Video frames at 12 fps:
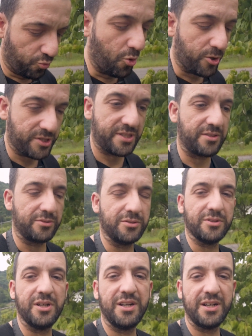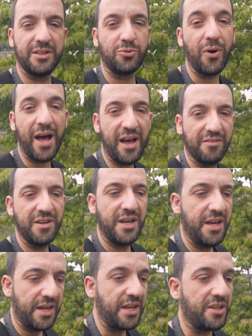worth to have
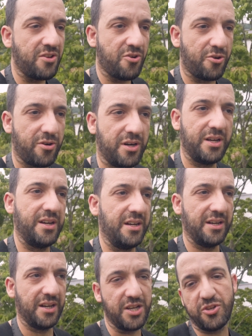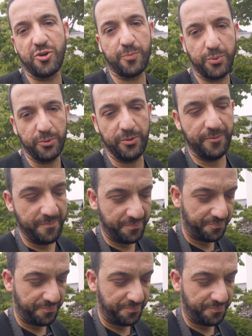in your pool.